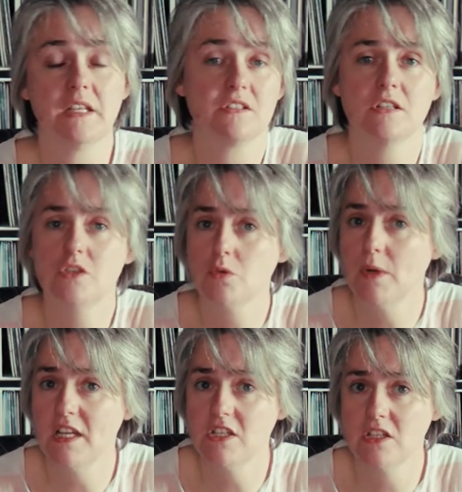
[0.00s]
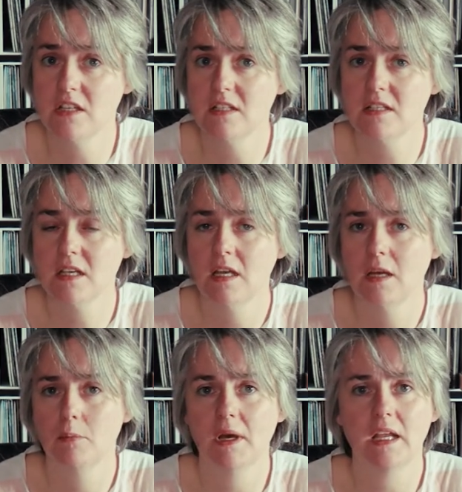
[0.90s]
situations,
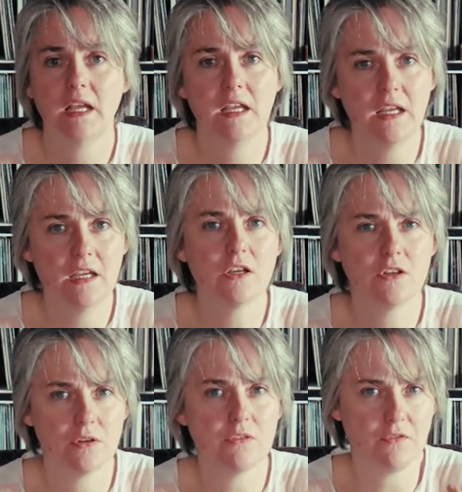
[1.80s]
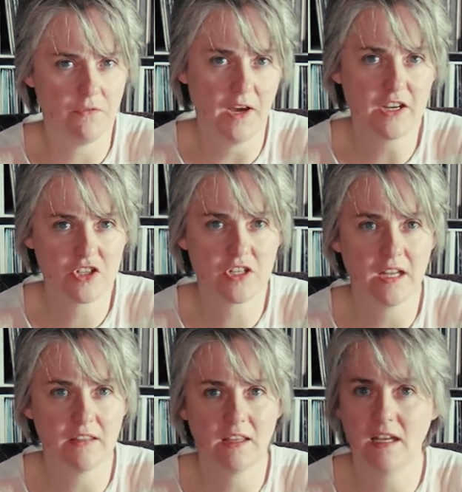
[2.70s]
but he could function
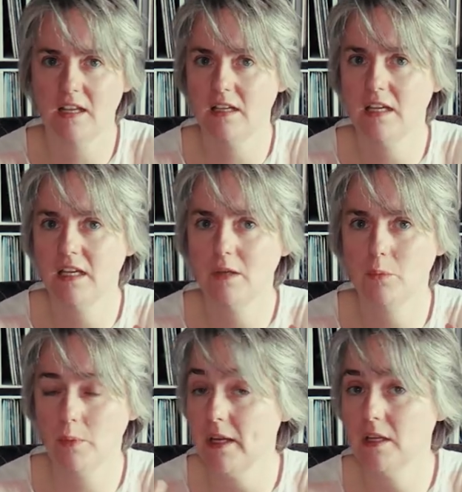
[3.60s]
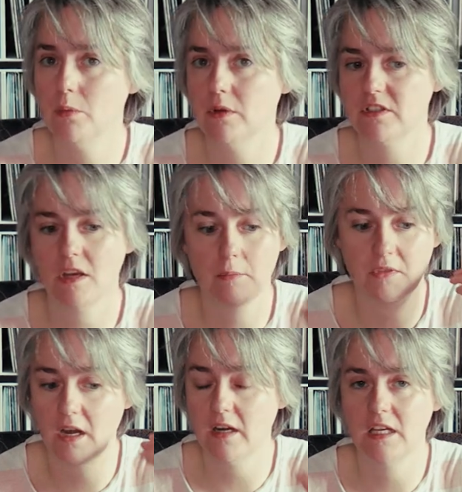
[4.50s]
at that. And when he was up
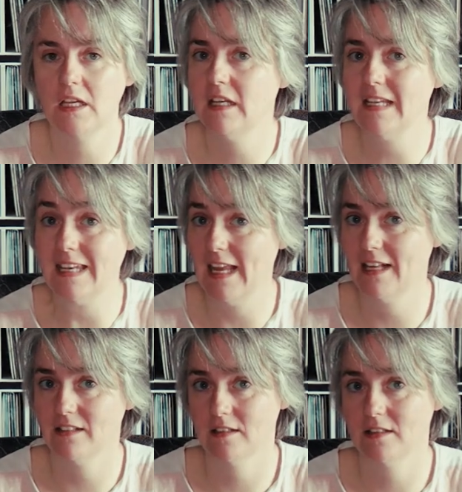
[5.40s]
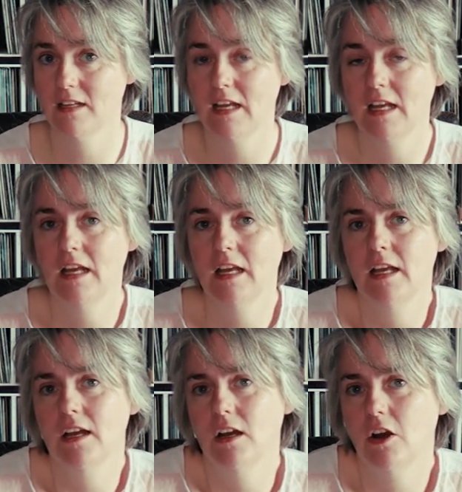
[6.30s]
there, he nailed it.
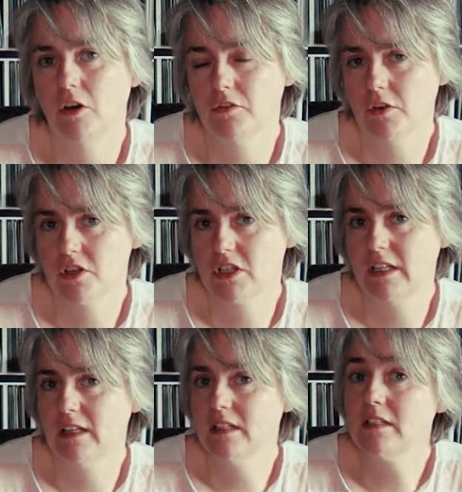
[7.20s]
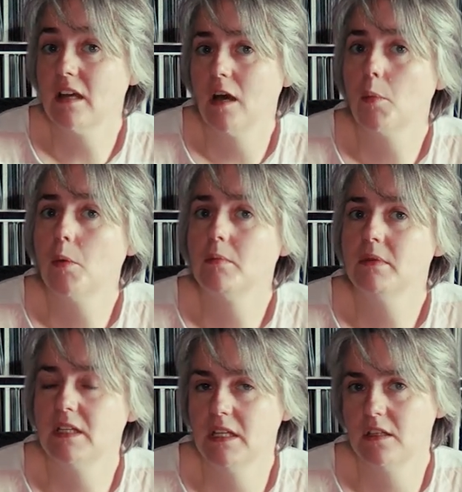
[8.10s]
Unfortunately, this
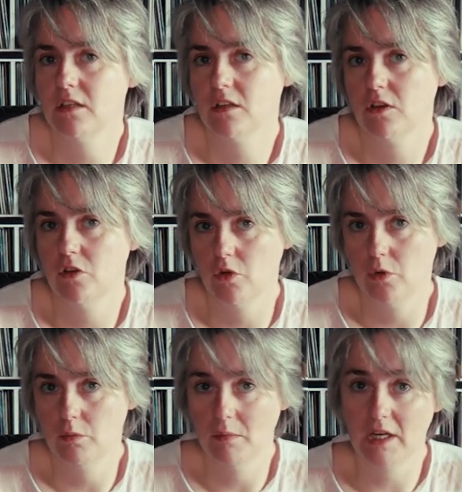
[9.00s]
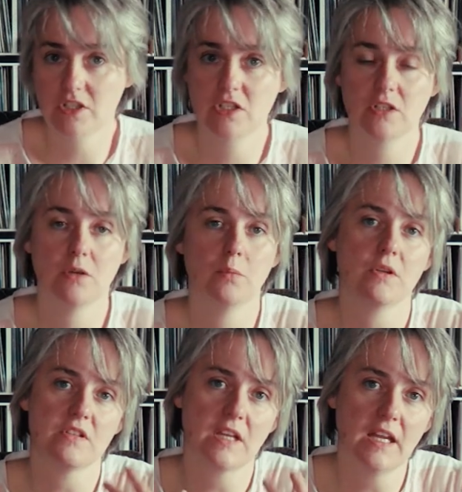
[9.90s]
album didn't do much.
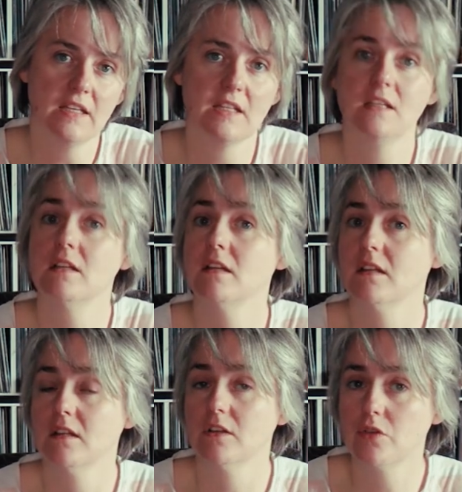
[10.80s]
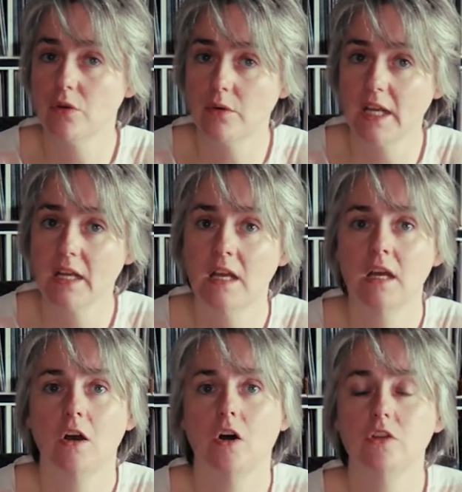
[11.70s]
Once again, he did a little touring.
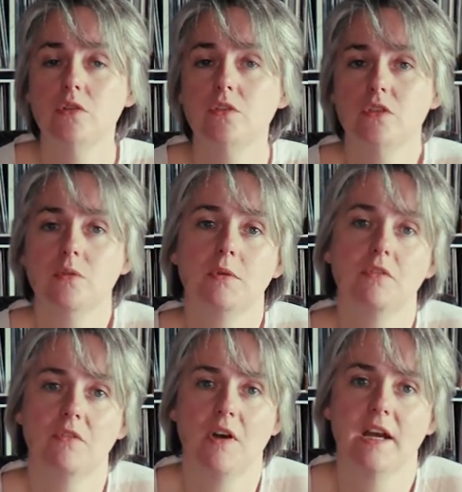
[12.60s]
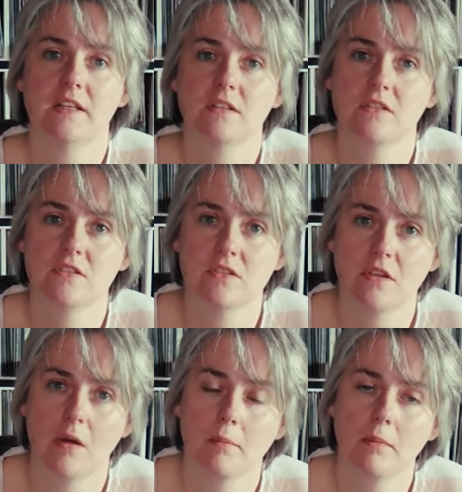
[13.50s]
On YouTube, you find
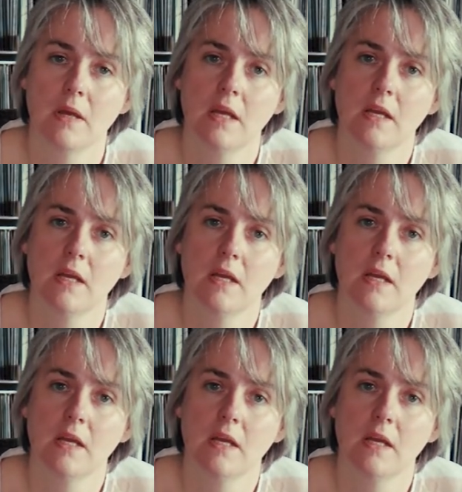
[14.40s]
some